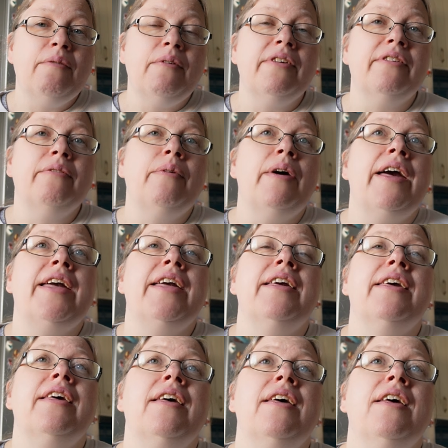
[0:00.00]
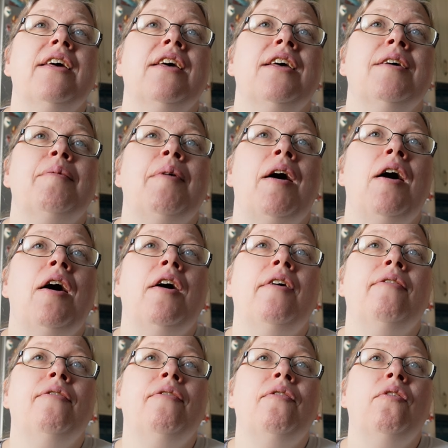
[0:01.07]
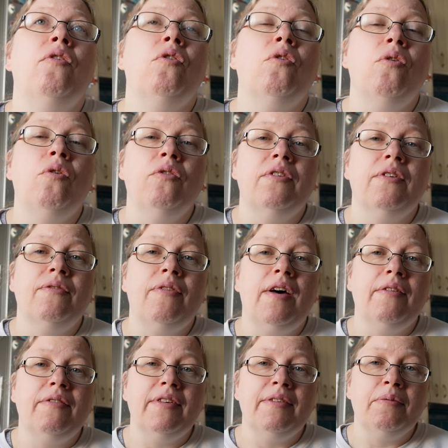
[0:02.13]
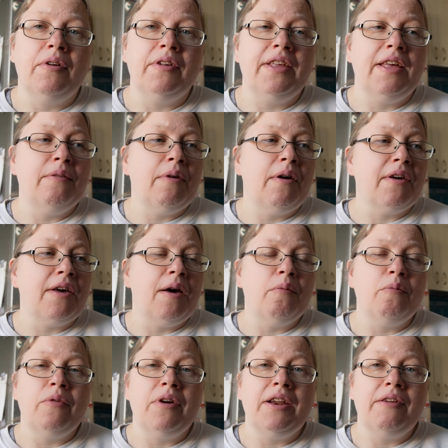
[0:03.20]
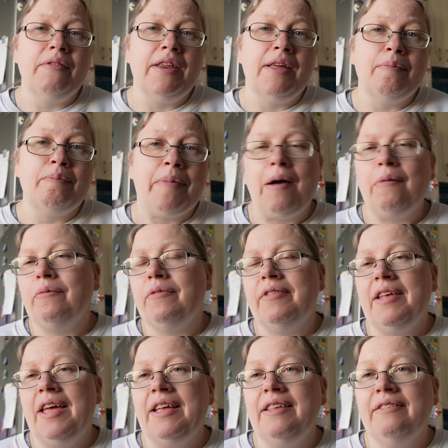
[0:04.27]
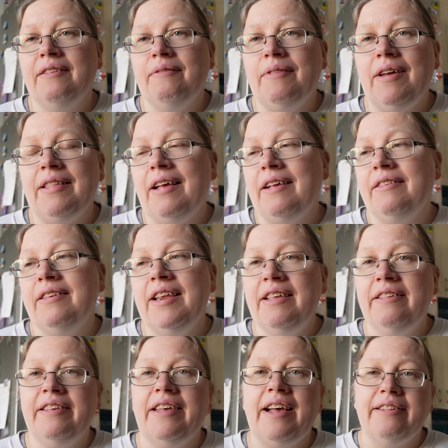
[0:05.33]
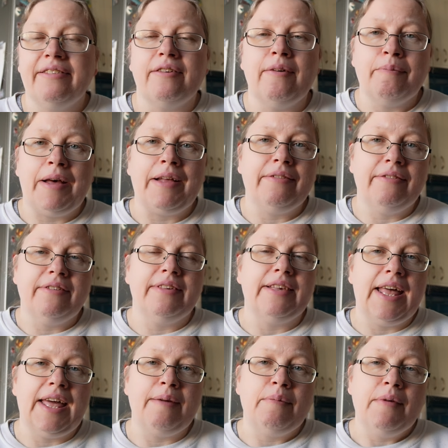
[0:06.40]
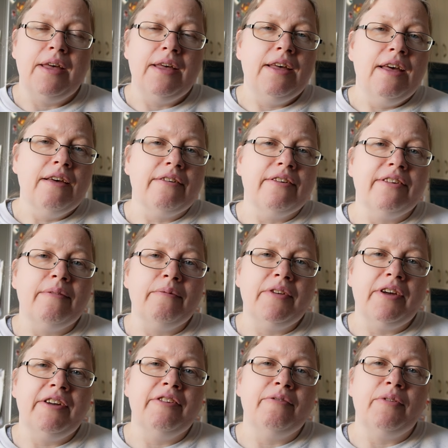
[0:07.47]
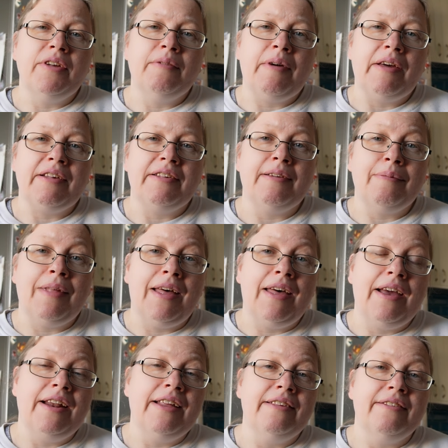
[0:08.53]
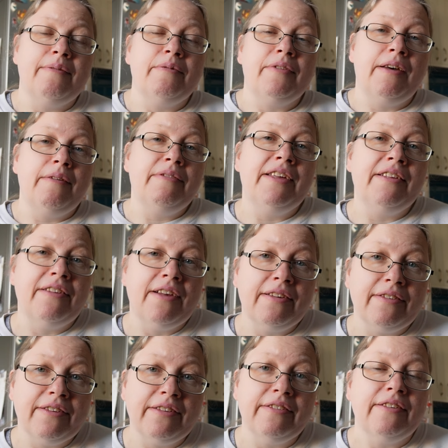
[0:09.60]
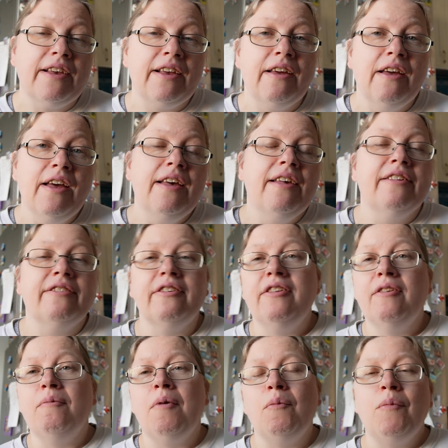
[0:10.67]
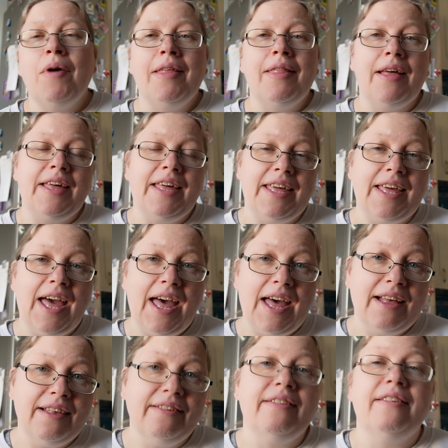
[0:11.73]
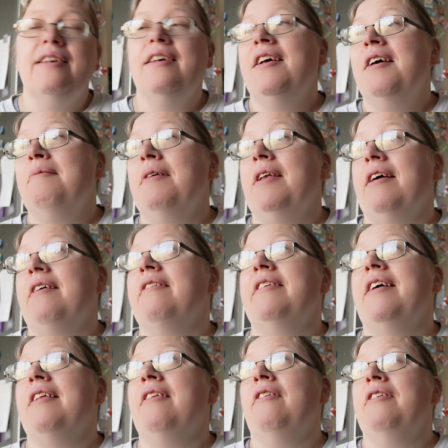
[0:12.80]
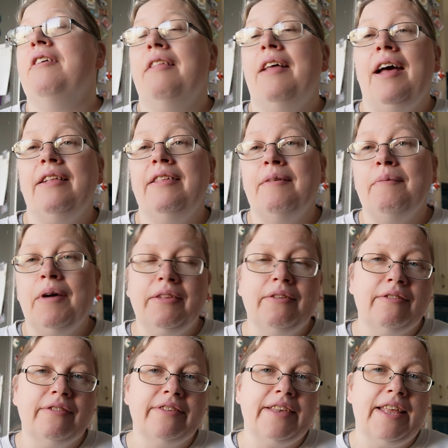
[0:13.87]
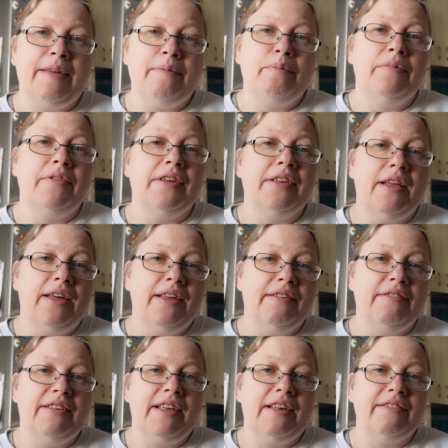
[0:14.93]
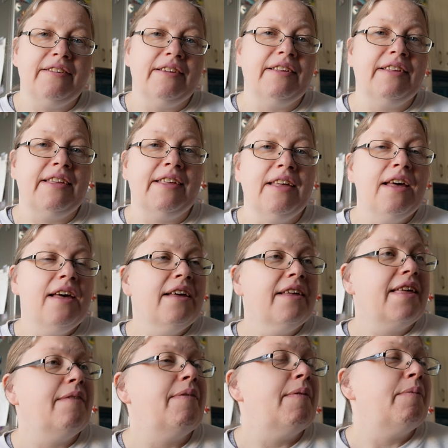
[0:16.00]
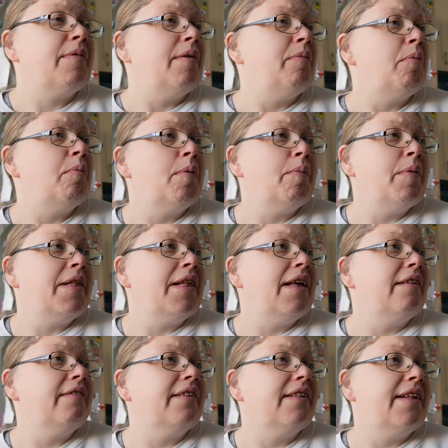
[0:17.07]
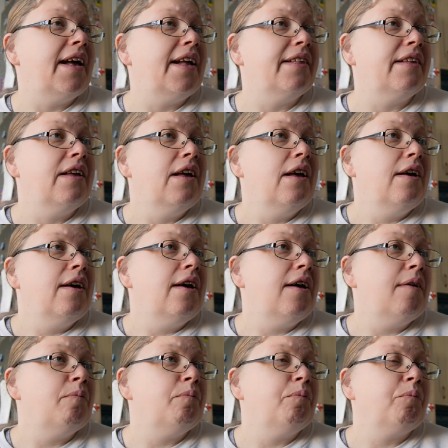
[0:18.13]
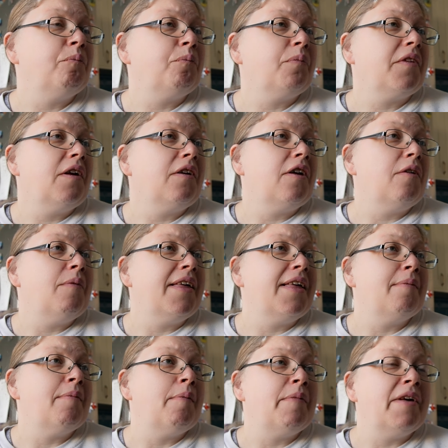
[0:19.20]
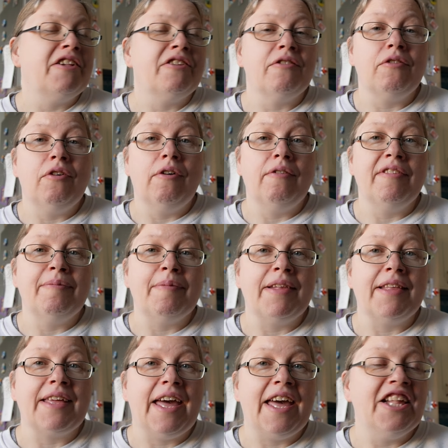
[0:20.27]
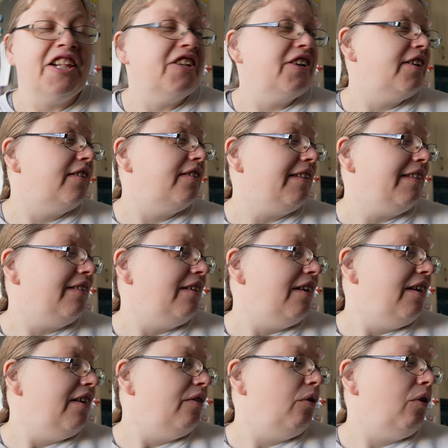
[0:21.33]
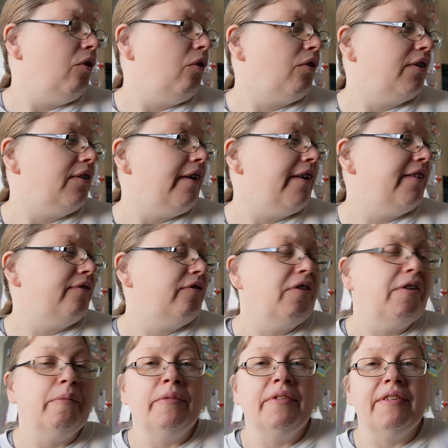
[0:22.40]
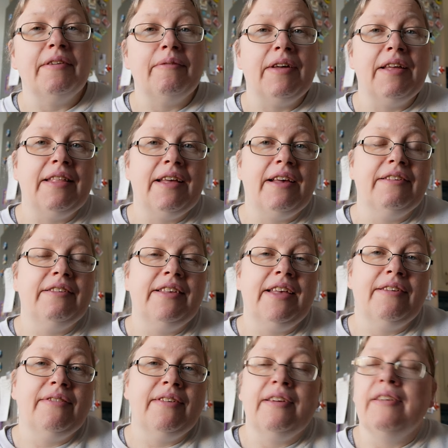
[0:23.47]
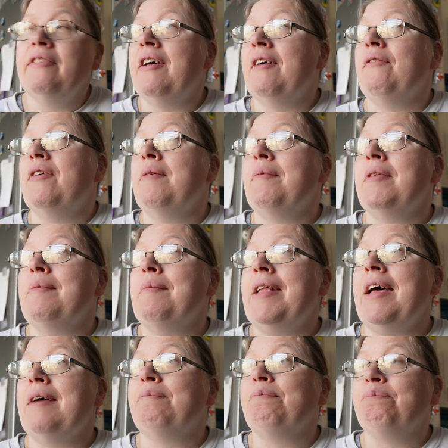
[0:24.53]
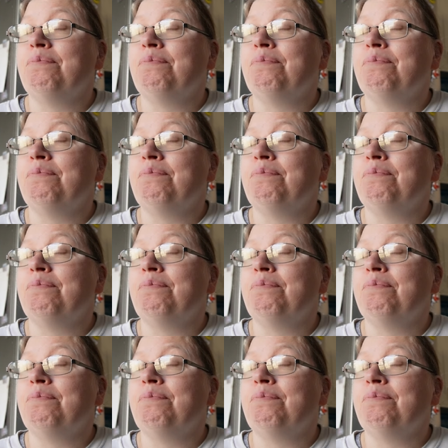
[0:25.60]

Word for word: was awake but half four, quarter to five this morning. He woke up really, really bouncy and stuff like that. So at least he has gone back to sleep. Because sometimes when he wakes up that early, sometimes he doesn't. So it's good in one way that he has. But like I said, on the other hand, he might not sleep tonight. So yes, yeah, so give him a couple more minutes and then um, go wake him up, make sure I've got all his medication, we'll organise for him and stuff like that. So yes, I can do that for him in a minute.